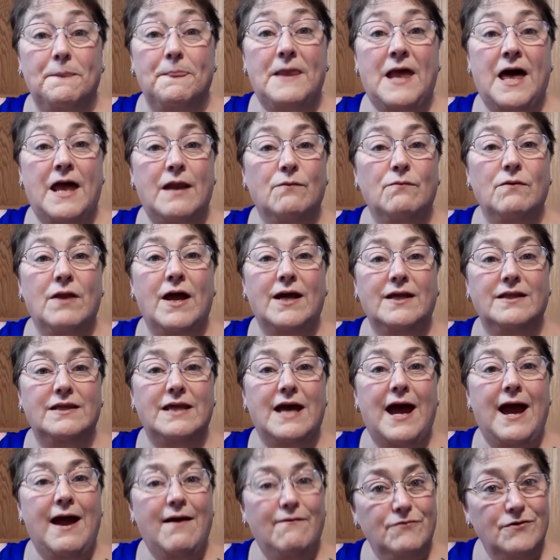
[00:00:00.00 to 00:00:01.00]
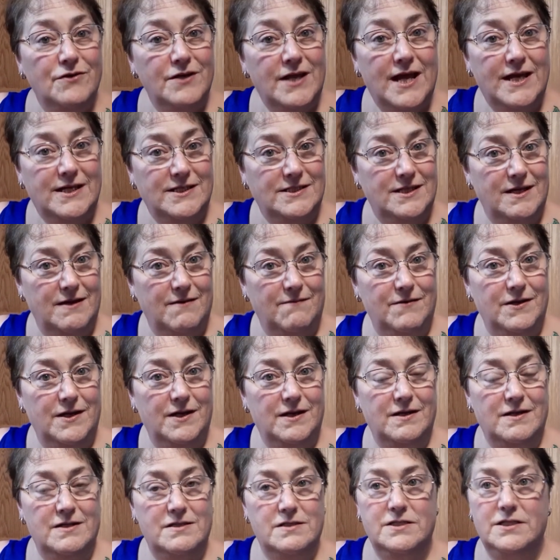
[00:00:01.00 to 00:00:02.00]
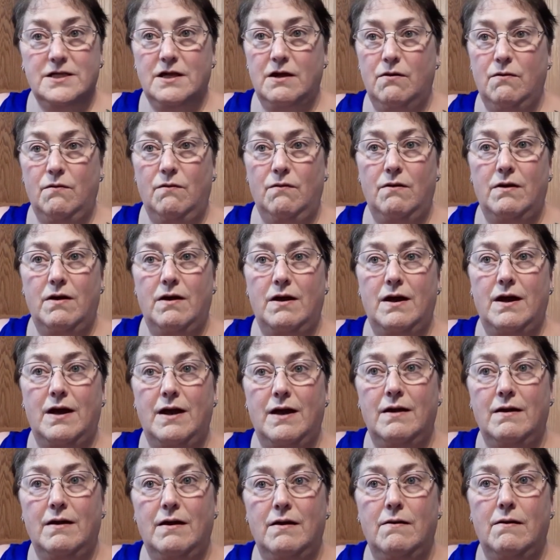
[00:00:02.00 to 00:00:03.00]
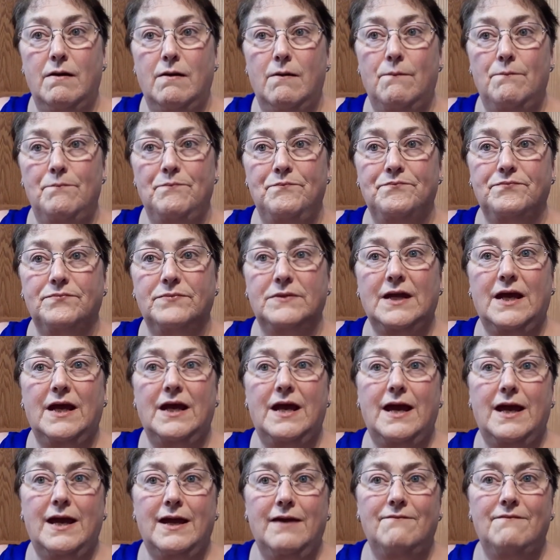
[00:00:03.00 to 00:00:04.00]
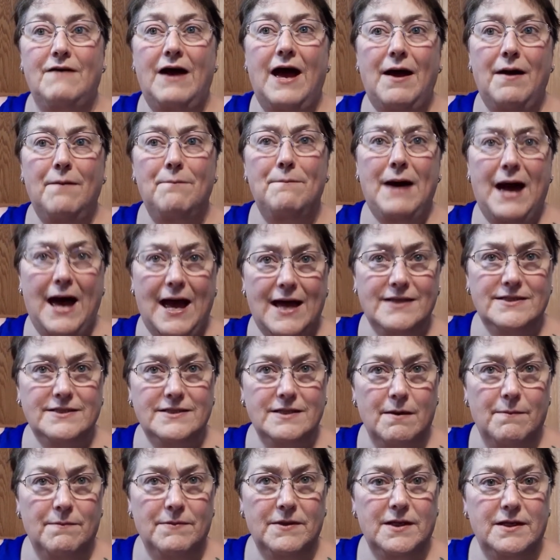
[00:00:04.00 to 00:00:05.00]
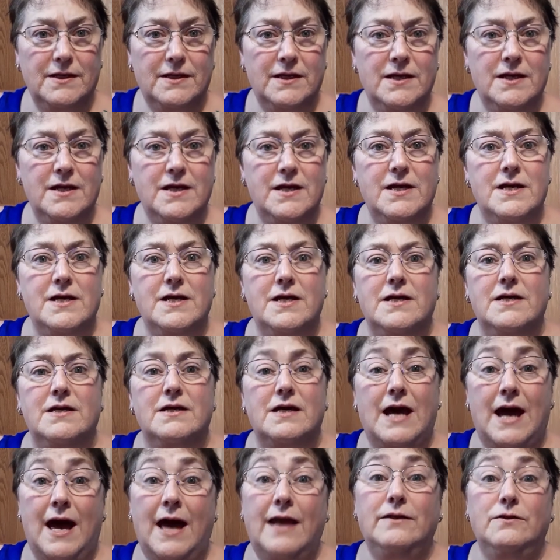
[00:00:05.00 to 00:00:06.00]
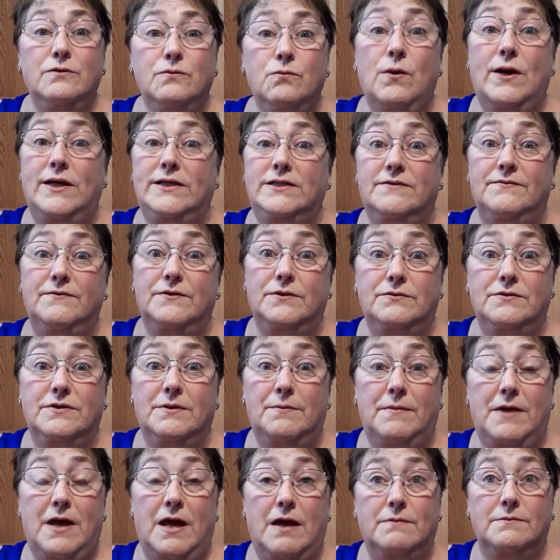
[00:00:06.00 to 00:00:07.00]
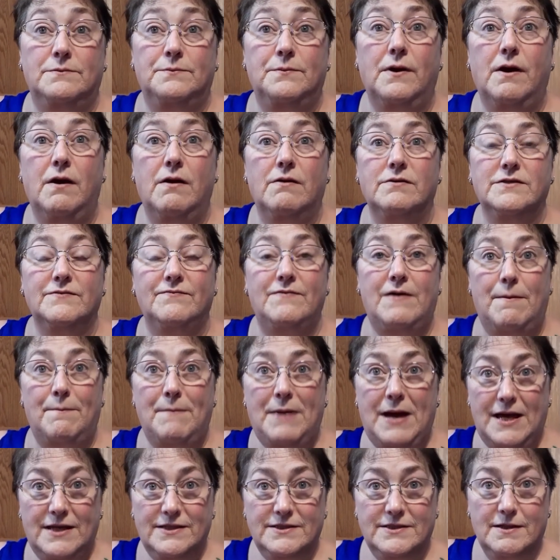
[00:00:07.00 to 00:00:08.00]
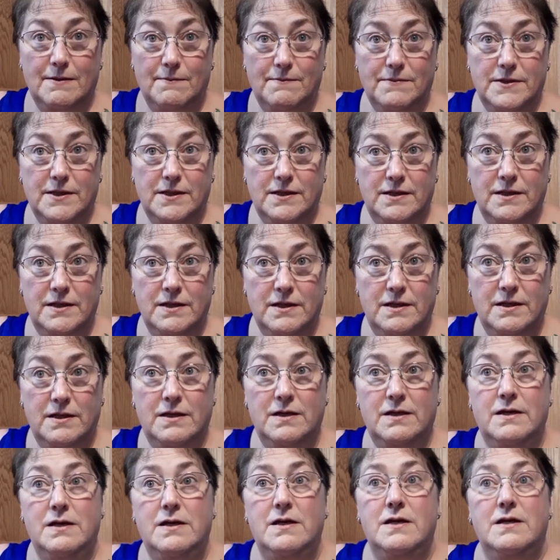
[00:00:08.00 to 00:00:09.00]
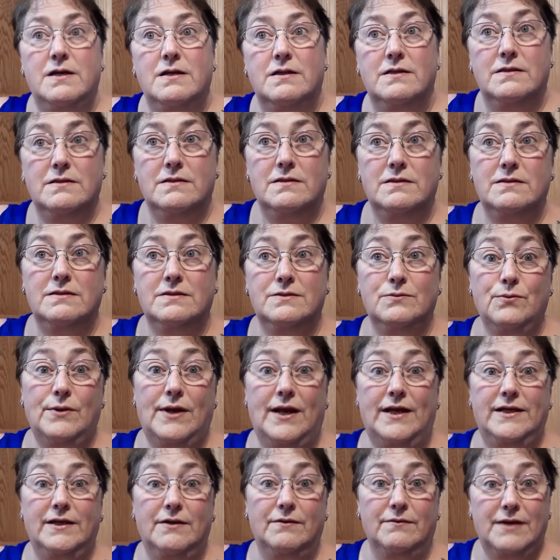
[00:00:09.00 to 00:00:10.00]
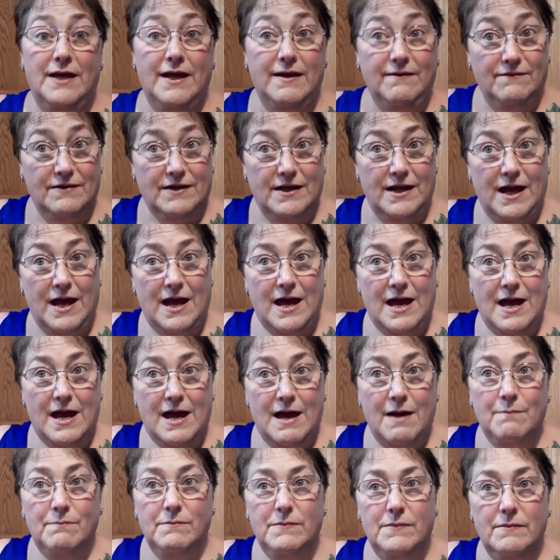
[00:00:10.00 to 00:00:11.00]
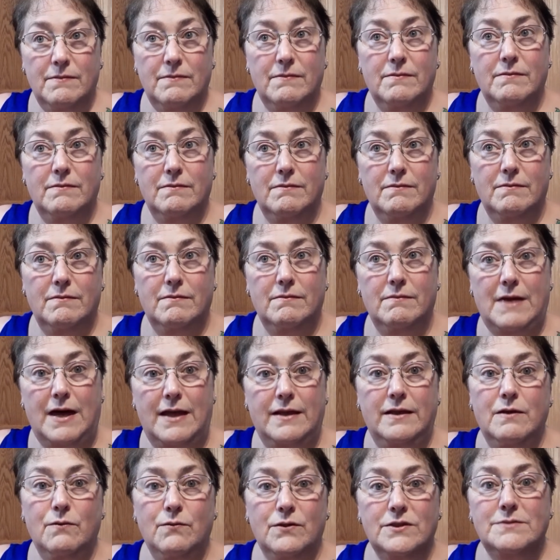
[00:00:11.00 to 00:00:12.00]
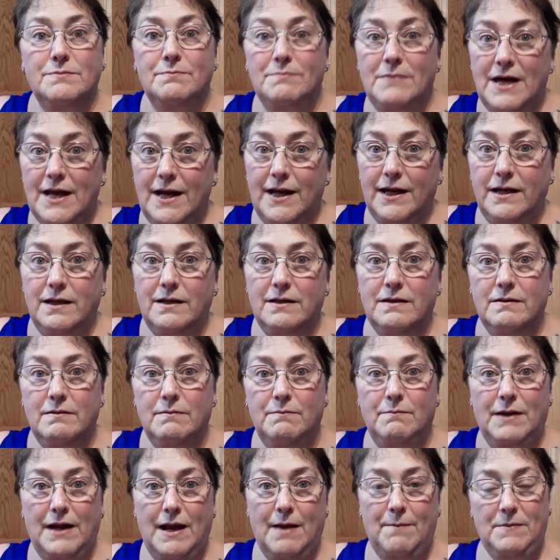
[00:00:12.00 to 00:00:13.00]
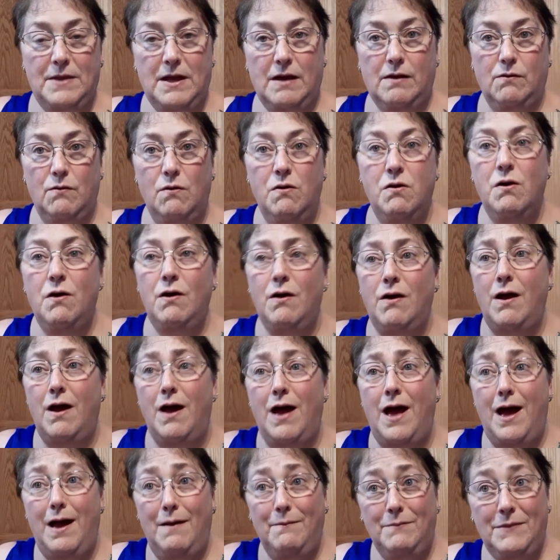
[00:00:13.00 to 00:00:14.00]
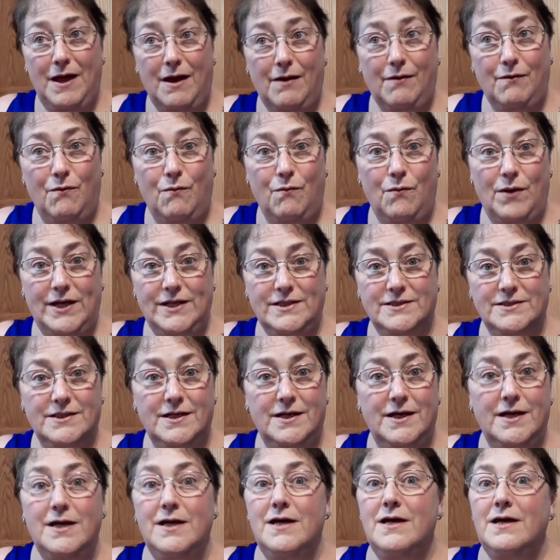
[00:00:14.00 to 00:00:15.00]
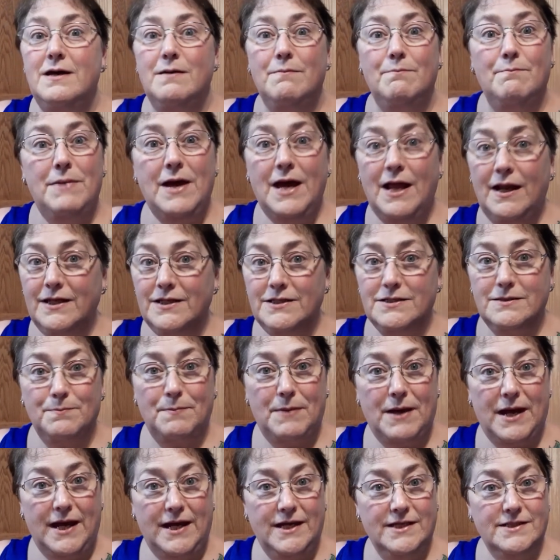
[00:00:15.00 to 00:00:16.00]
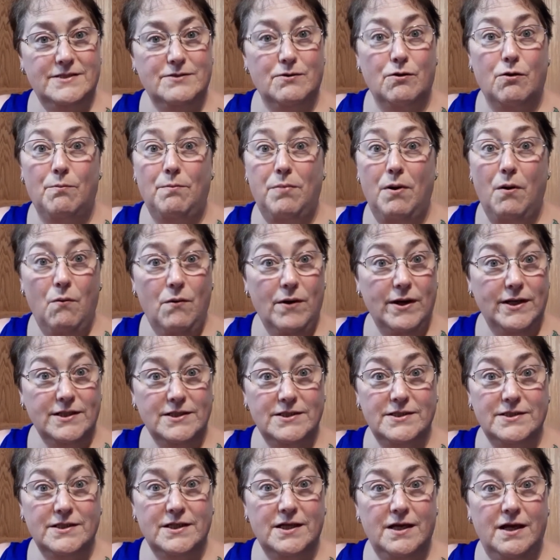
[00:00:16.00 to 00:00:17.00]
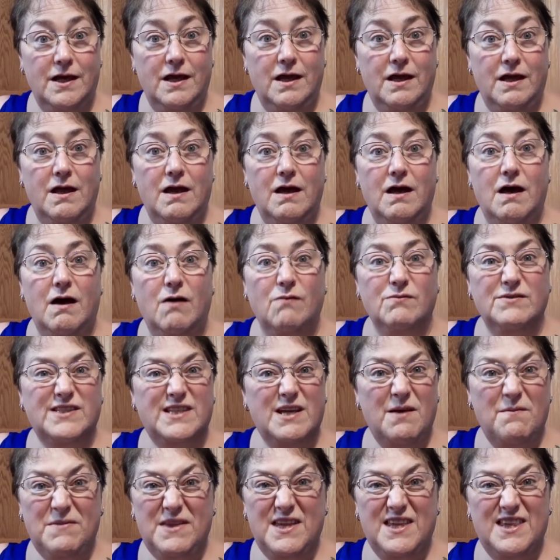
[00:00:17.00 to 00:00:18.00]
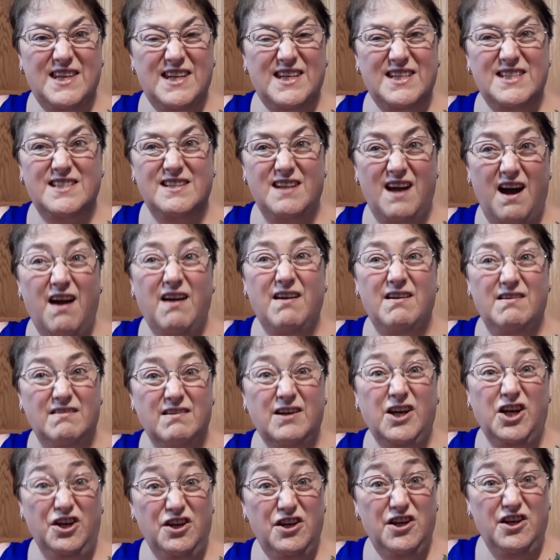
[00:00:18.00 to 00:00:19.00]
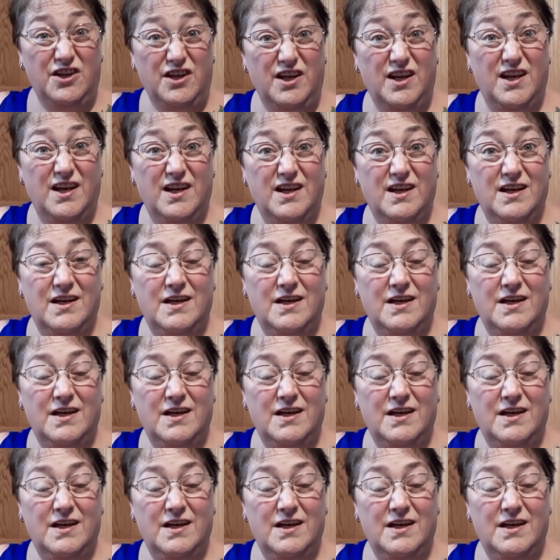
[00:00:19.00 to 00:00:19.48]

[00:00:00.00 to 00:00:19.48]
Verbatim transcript: I don't like the aftertaste of it. So if I buy something, I do waste food sometimes because if I buy something, this is what I tell David. I'm, I know it's money, but I'm not going, I'm not going to waste belly space or points on something that's not good.